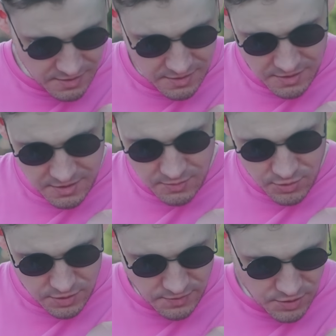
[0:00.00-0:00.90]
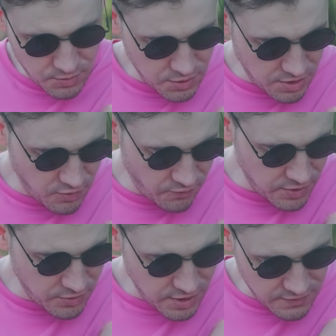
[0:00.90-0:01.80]
parent has one, no
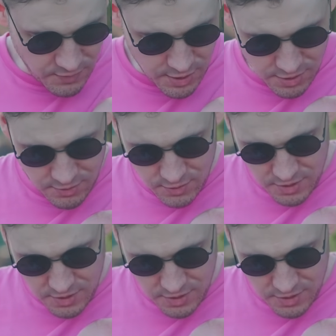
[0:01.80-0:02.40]
thank you.